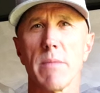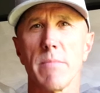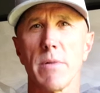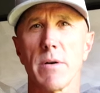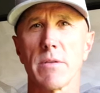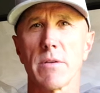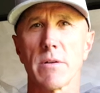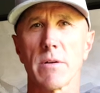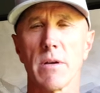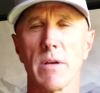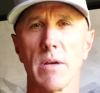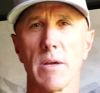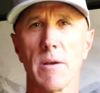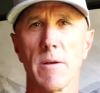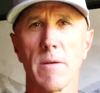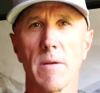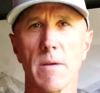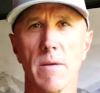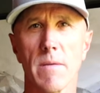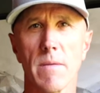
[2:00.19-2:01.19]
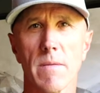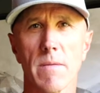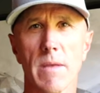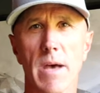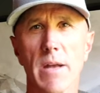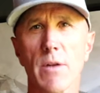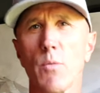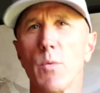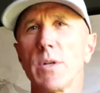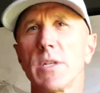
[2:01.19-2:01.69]
mother,
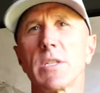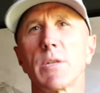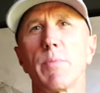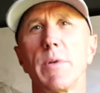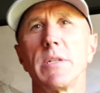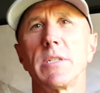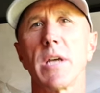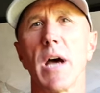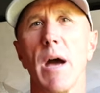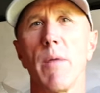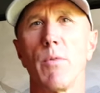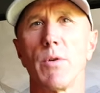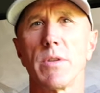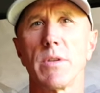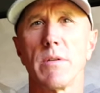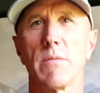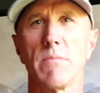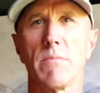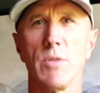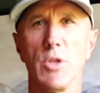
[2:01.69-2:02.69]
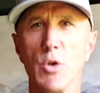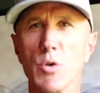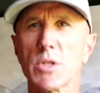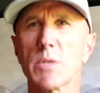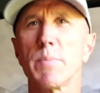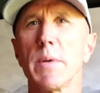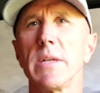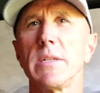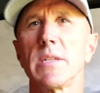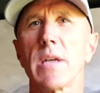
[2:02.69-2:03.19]
"I don't want to spend time with him. You
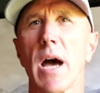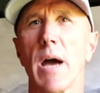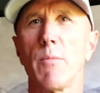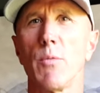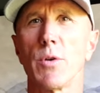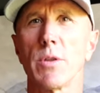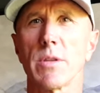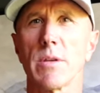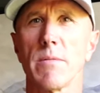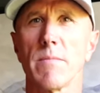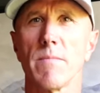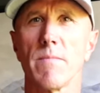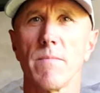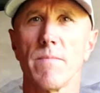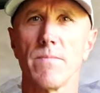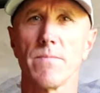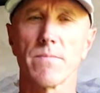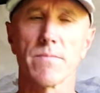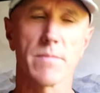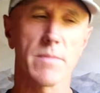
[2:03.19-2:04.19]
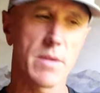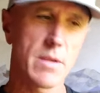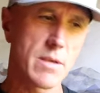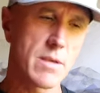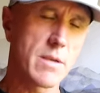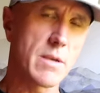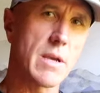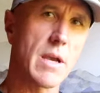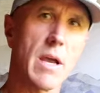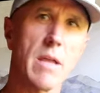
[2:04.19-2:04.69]
spend time with him."
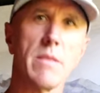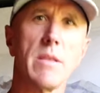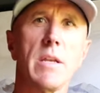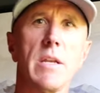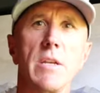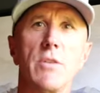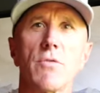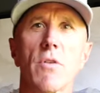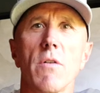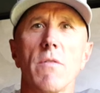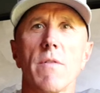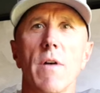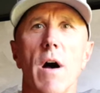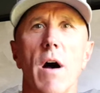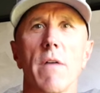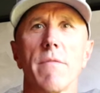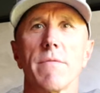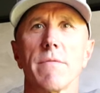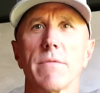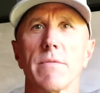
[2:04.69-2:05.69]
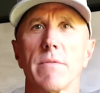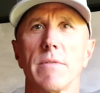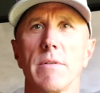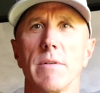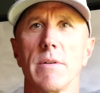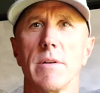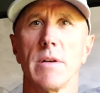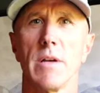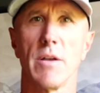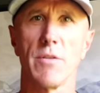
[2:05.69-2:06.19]
And then he drove off.
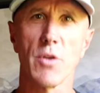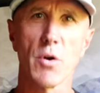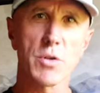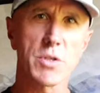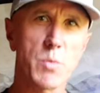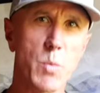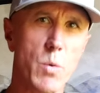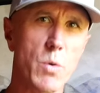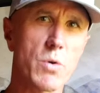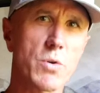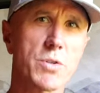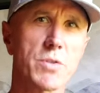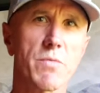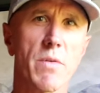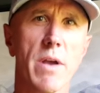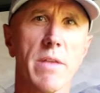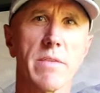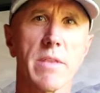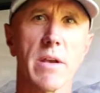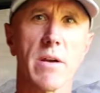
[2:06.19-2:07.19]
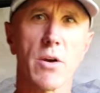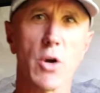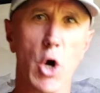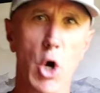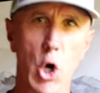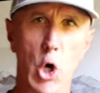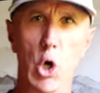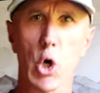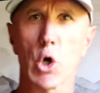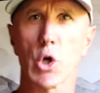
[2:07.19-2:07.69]
And those words right there
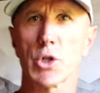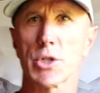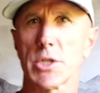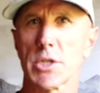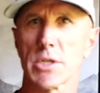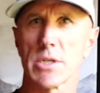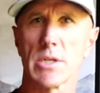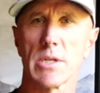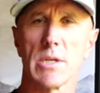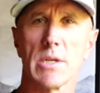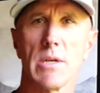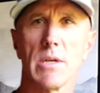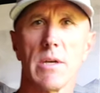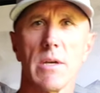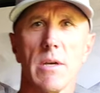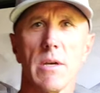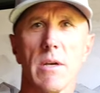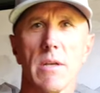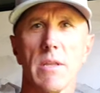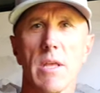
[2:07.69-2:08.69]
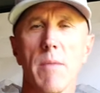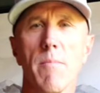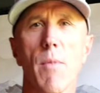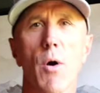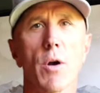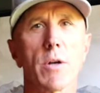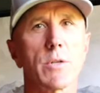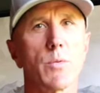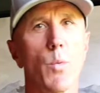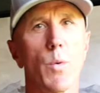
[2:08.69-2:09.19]
hurt. They
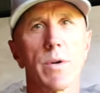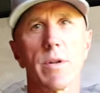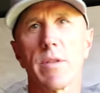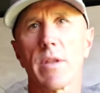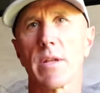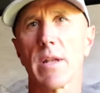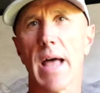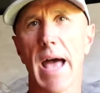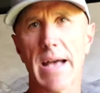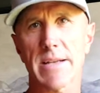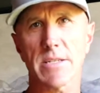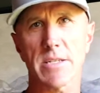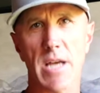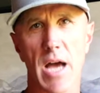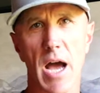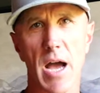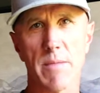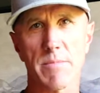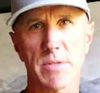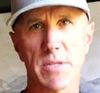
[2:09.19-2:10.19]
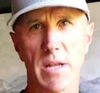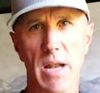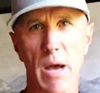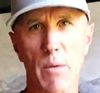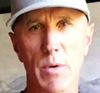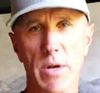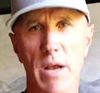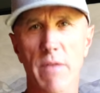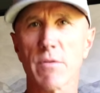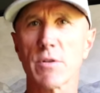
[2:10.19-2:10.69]
marked one of the last times that I
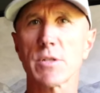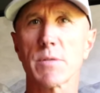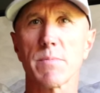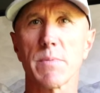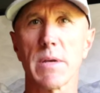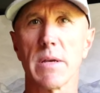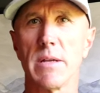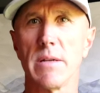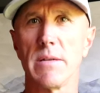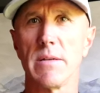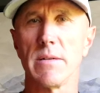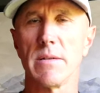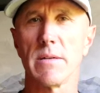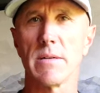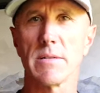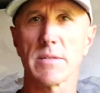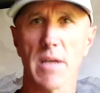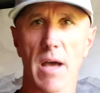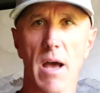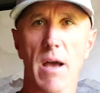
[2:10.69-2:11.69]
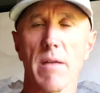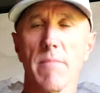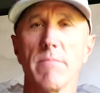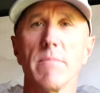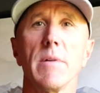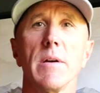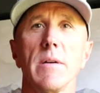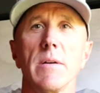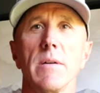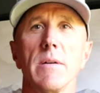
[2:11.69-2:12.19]
would ever spend time
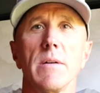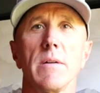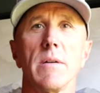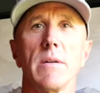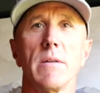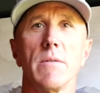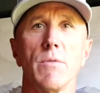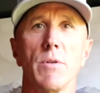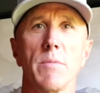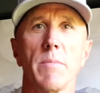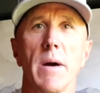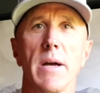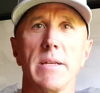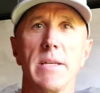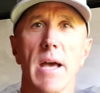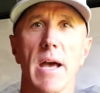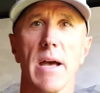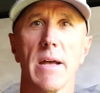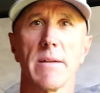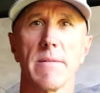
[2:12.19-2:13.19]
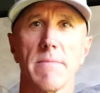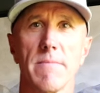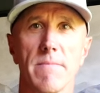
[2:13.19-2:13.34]
with my dad.